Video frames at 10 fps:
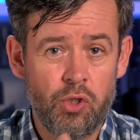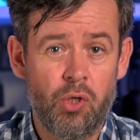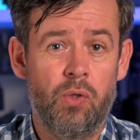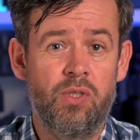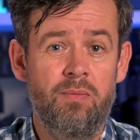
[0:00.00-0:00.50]

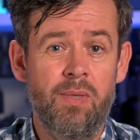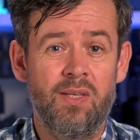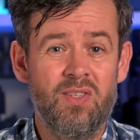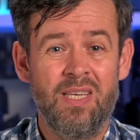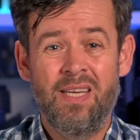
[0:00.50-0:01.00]
30
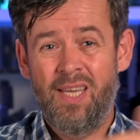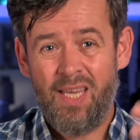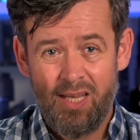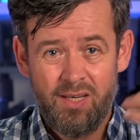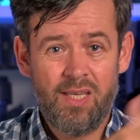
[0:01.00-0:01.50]
minutes
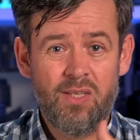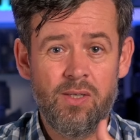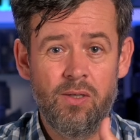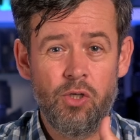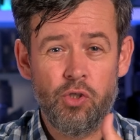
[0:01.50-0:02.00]
in these
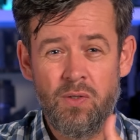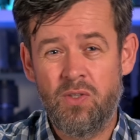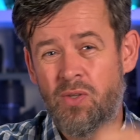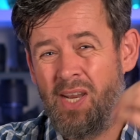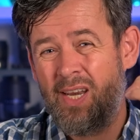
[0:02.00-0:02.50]
conditions.
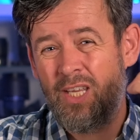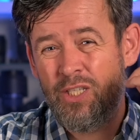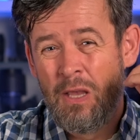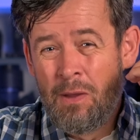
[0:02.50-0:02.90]
So that is